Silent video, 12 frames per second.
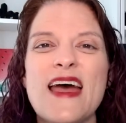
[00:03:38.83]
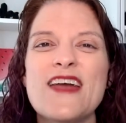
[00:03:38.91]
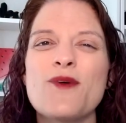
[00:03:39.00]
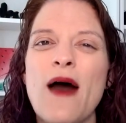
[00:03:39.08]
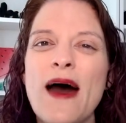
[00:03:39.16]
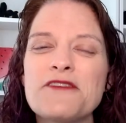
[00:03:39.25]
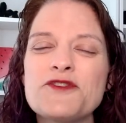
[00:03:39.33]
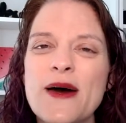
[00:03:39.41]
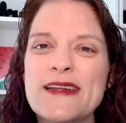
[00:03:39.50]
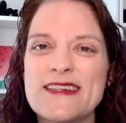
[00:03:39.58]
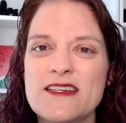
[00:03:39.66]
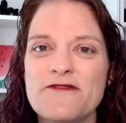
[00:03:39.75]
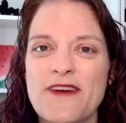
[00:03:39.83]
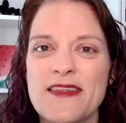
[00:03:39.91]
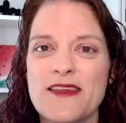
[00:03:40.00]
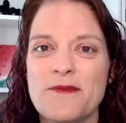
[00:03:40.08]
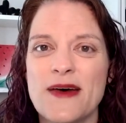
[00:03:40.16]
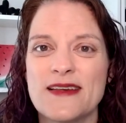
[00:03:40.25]
You have to identify
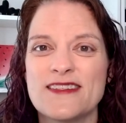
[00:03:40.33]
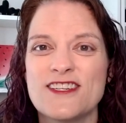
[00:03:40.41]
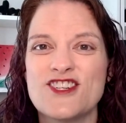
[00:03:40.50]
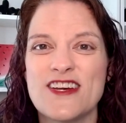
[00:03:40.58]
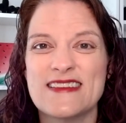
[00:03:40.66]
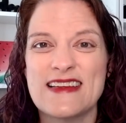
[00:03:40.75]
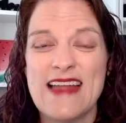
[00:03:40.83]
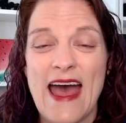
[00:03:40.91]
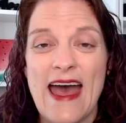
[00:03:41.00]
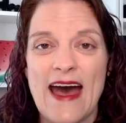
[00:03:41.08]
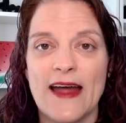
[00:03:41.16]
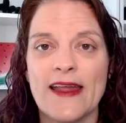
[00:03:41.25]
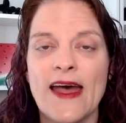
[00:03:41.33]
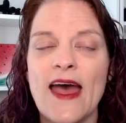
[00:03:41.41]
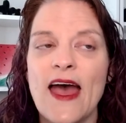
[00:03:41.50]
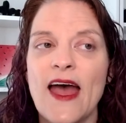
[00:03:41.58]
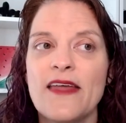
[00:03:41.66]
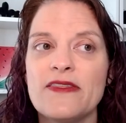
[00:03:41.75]
the message as an ad.
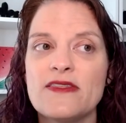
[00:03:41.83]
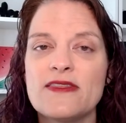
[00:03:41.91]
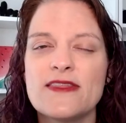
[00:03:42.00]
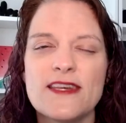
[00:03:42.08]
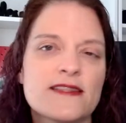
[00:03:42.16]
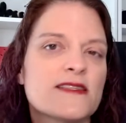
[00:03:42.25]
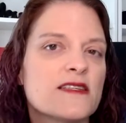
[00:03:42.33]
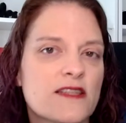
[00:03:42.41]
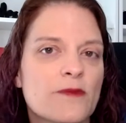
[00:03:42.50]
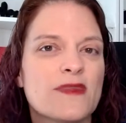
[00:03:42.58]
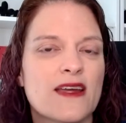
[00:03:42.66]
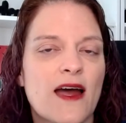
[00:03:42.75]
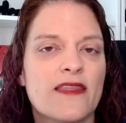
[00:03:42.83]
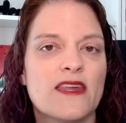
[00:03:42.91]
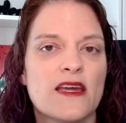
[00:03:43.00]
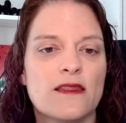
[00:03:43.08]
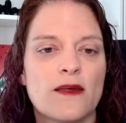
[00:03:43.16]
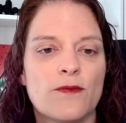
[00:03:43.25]
And this is something I
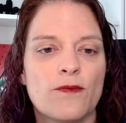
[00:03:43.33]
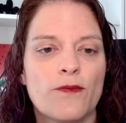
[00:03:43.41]
think that